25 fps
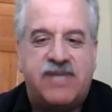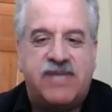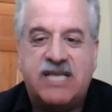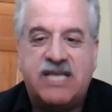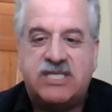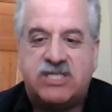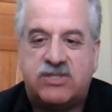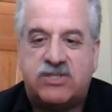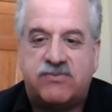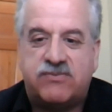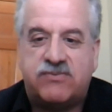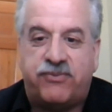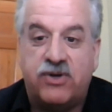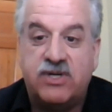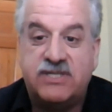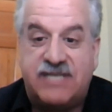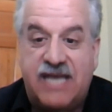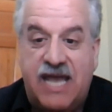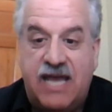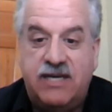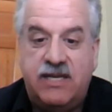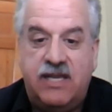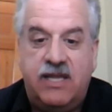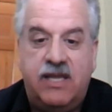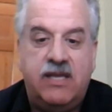Thanks for
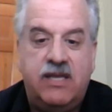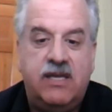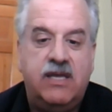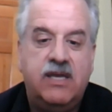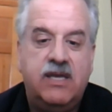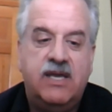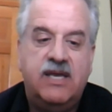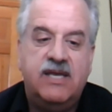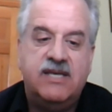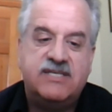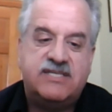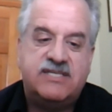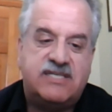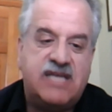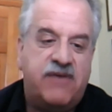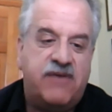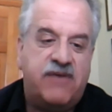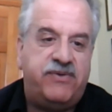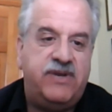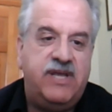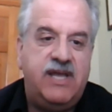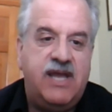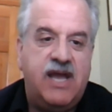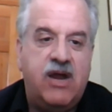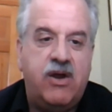attending.
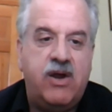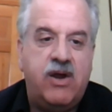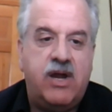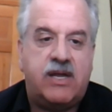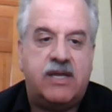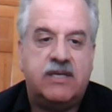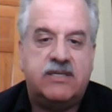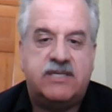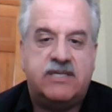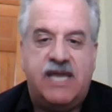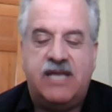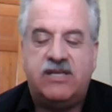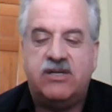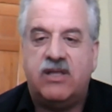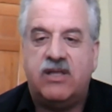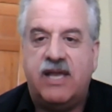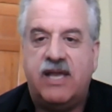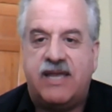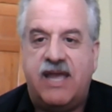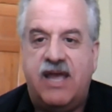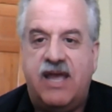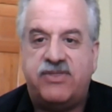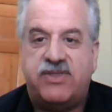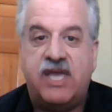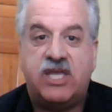Stephanie, Eric, Daniel,
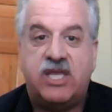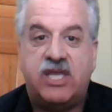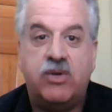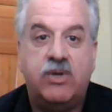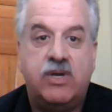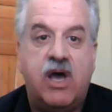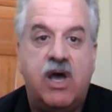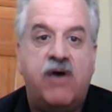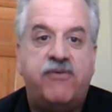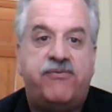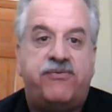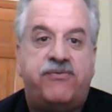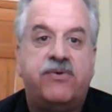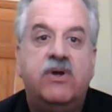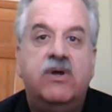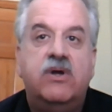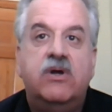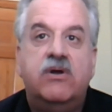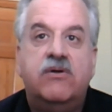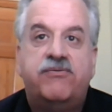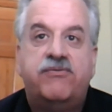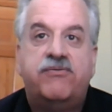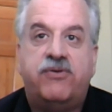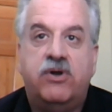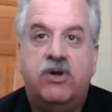I can't thank you enough
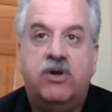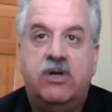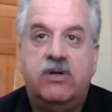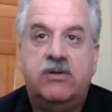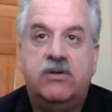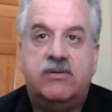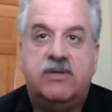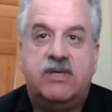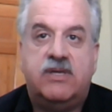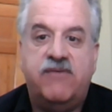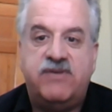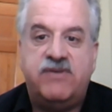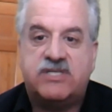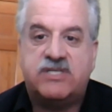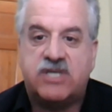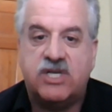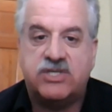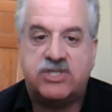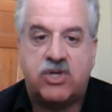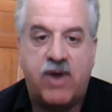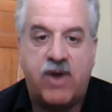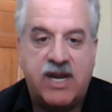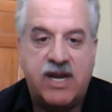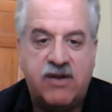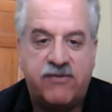for giving
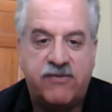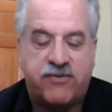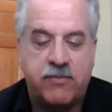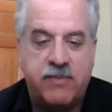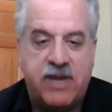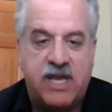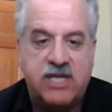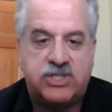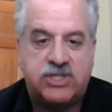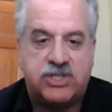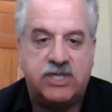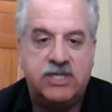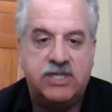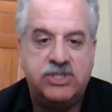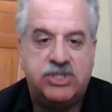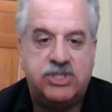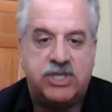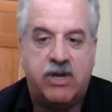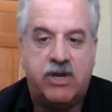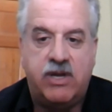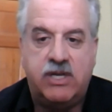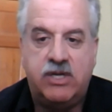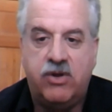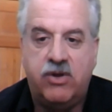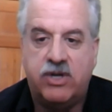such great information and
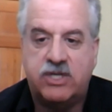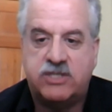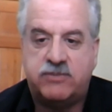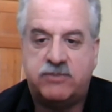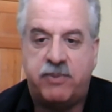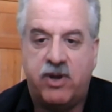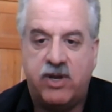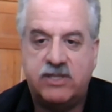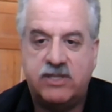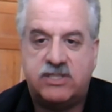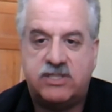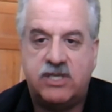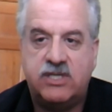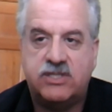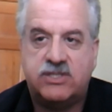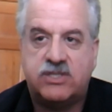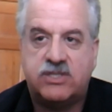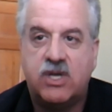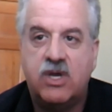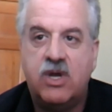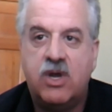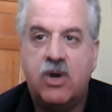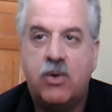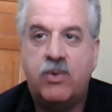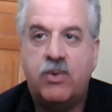sharing your
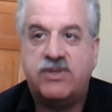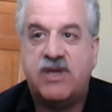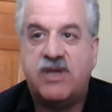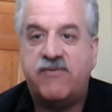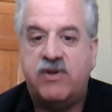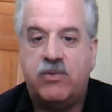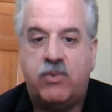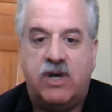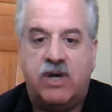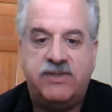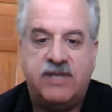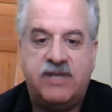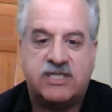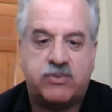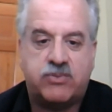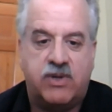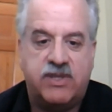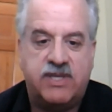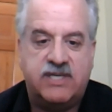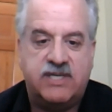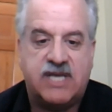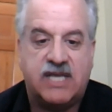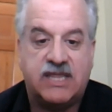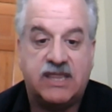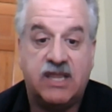experiences with everyone. That's
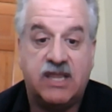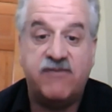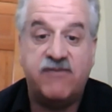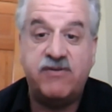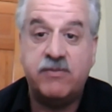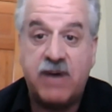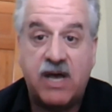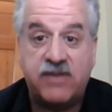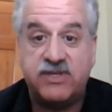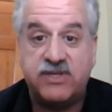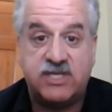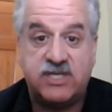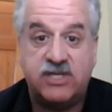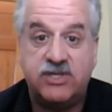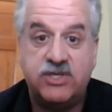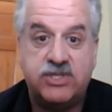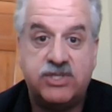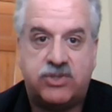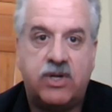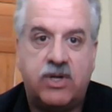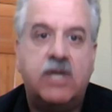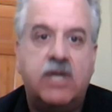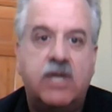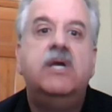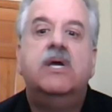one of the things I love about this
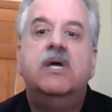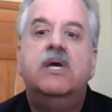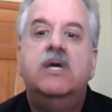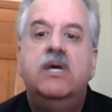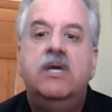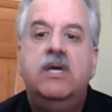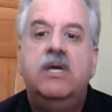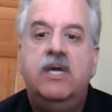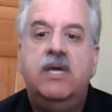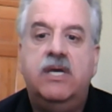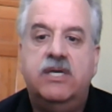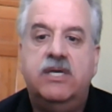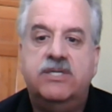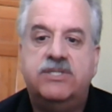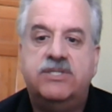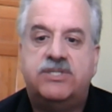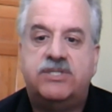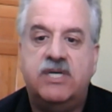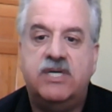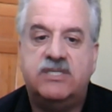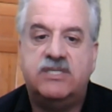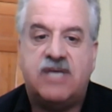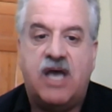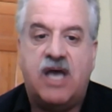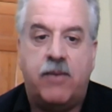industry
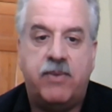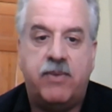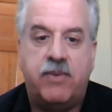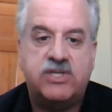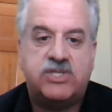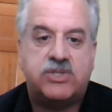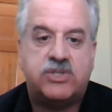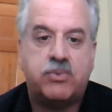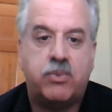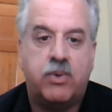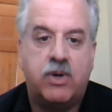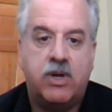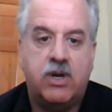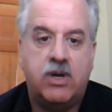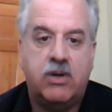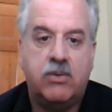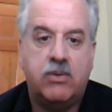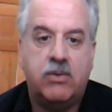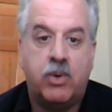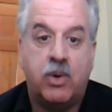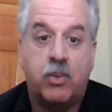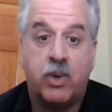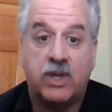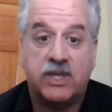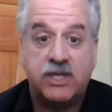is how much
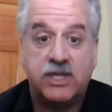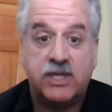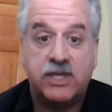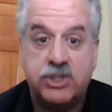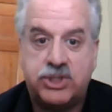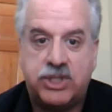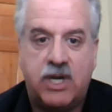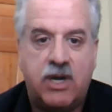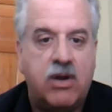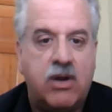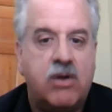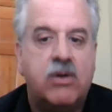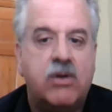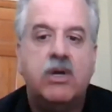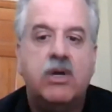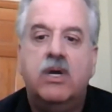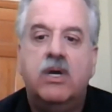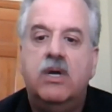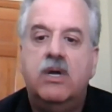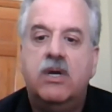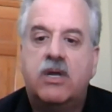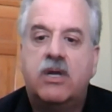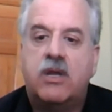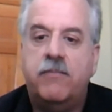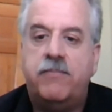we're willing to share
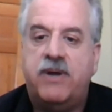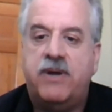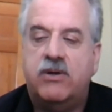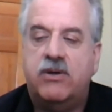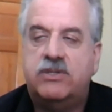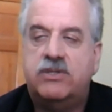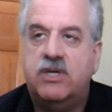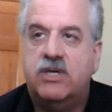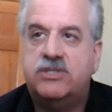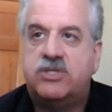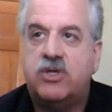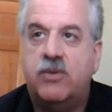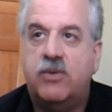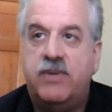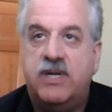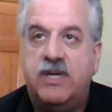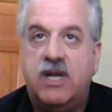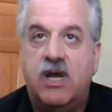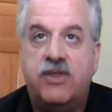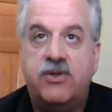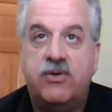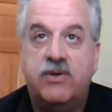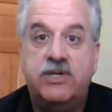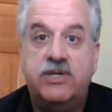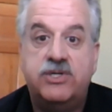compared to so
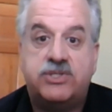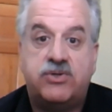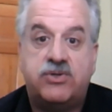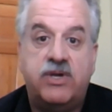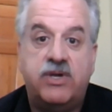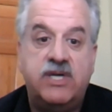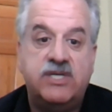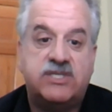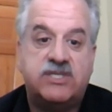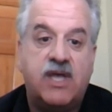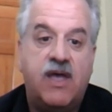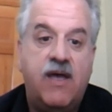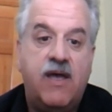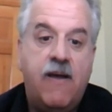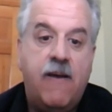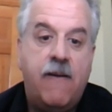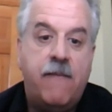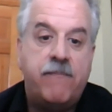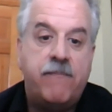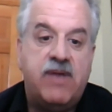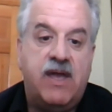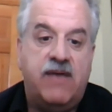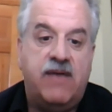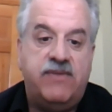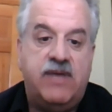many other industries.
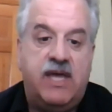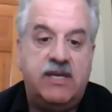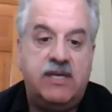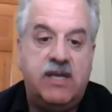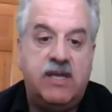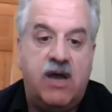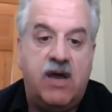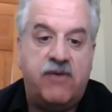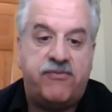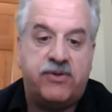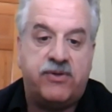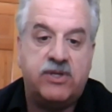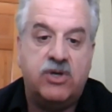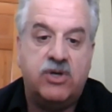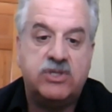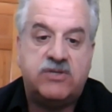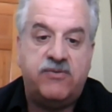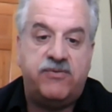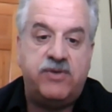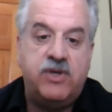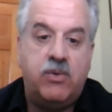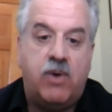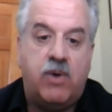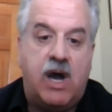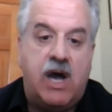And then for those
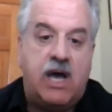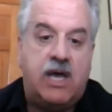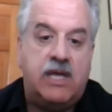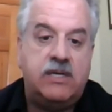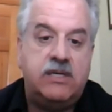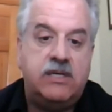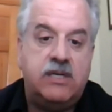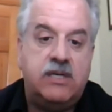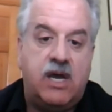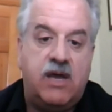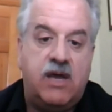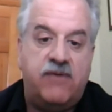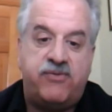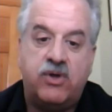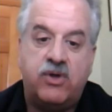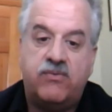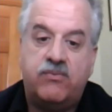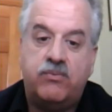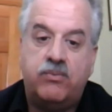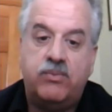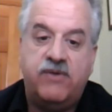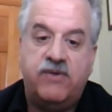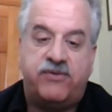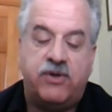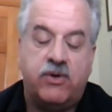of you on, if
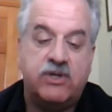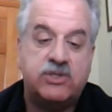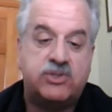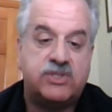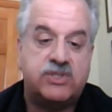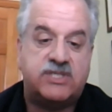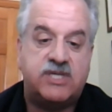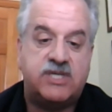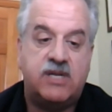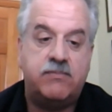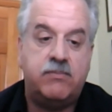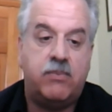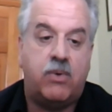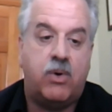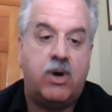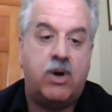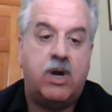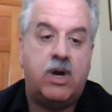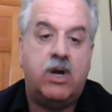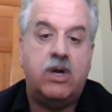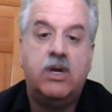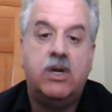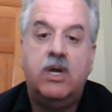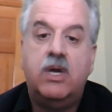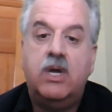you're interested in
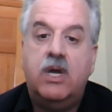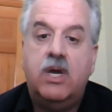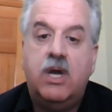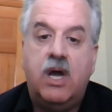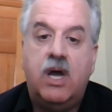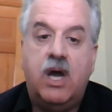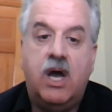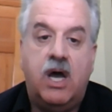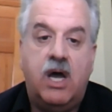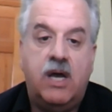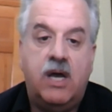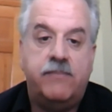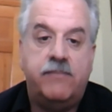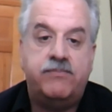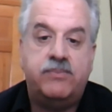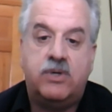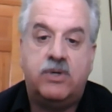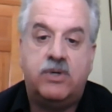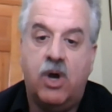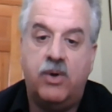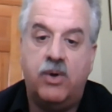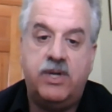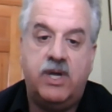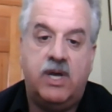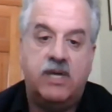more,
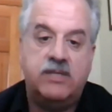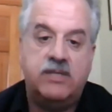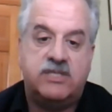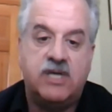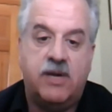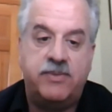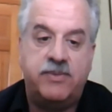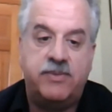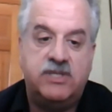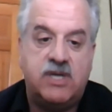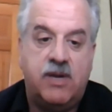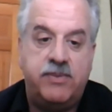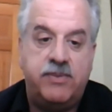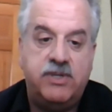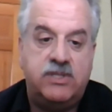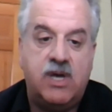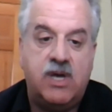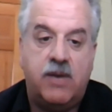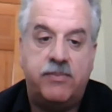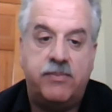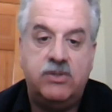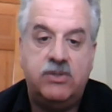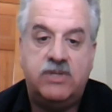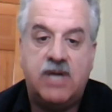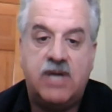go to
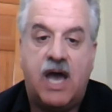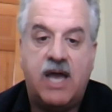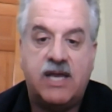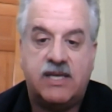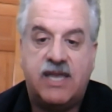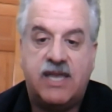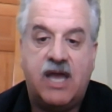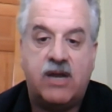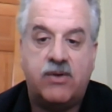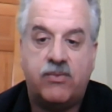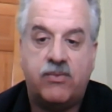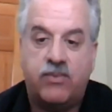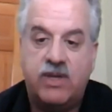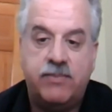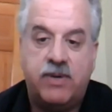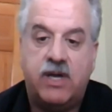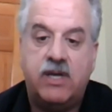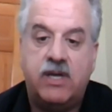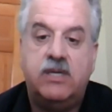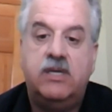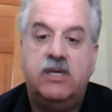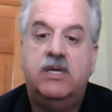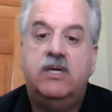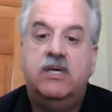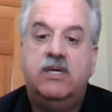
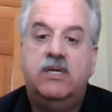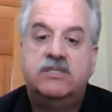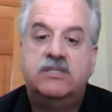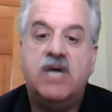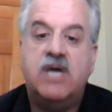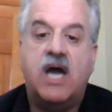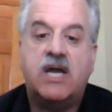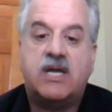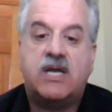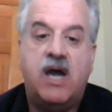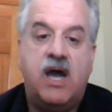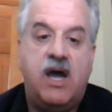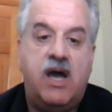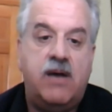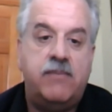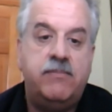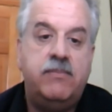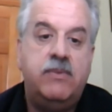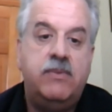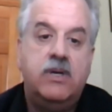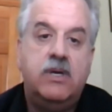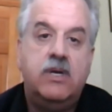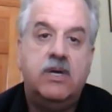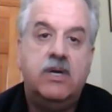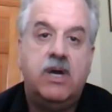
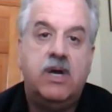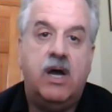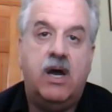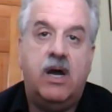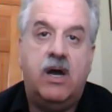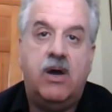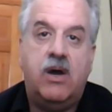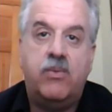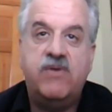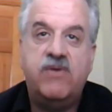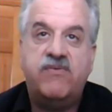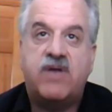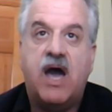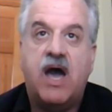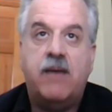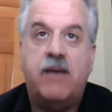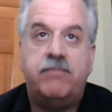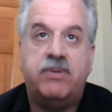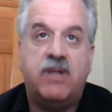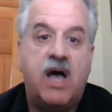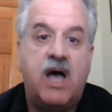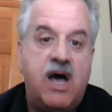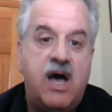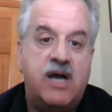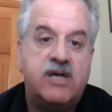www.getreba.com. We've
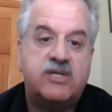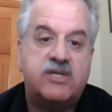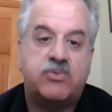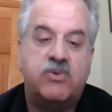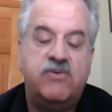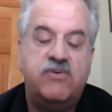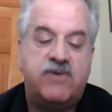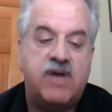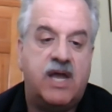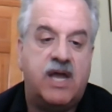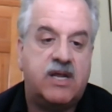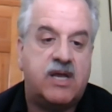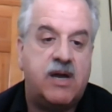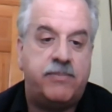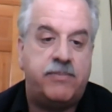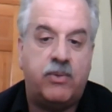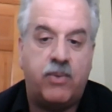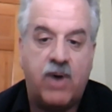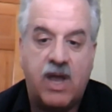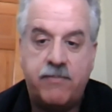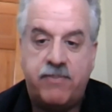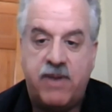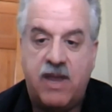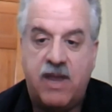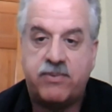got blogs, we've got a
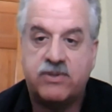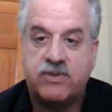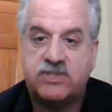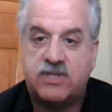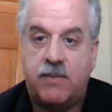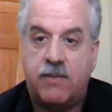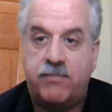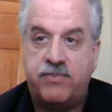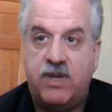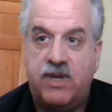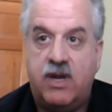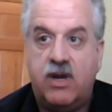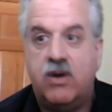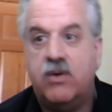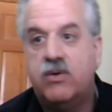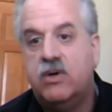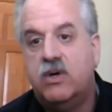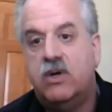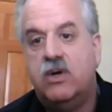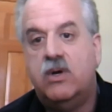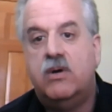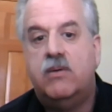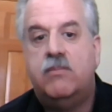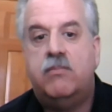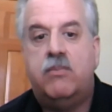couple white papers up
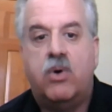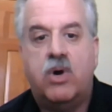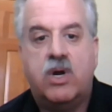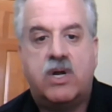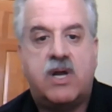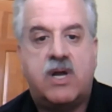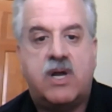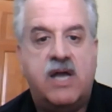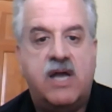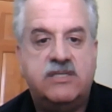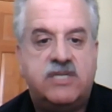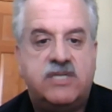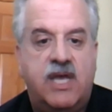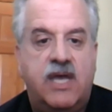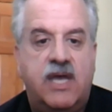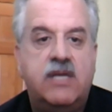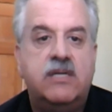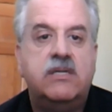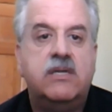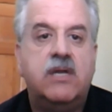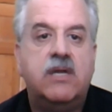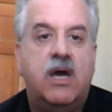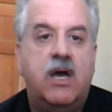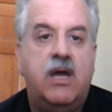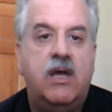there, more
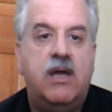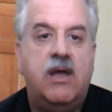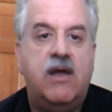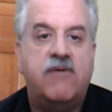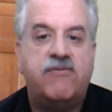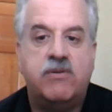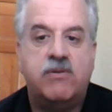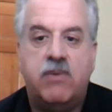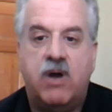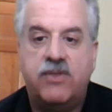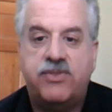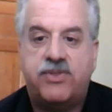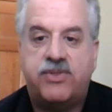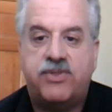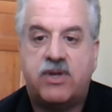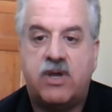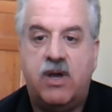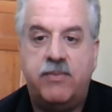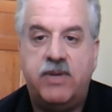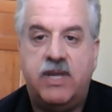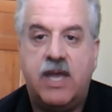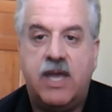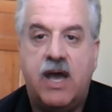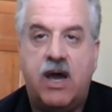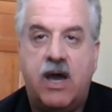content every month
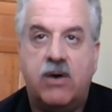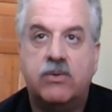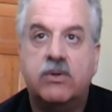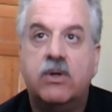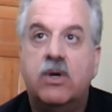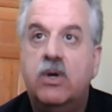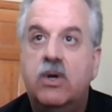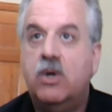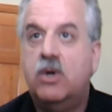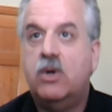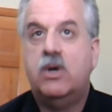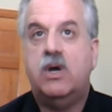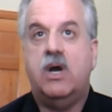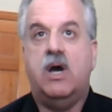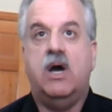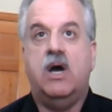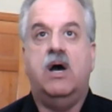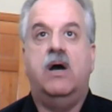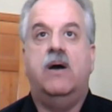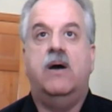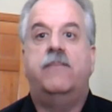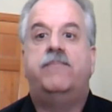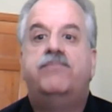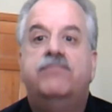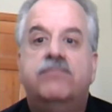coming out.
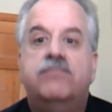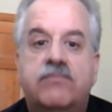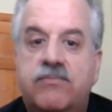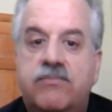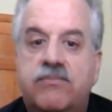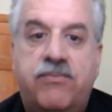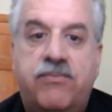Feel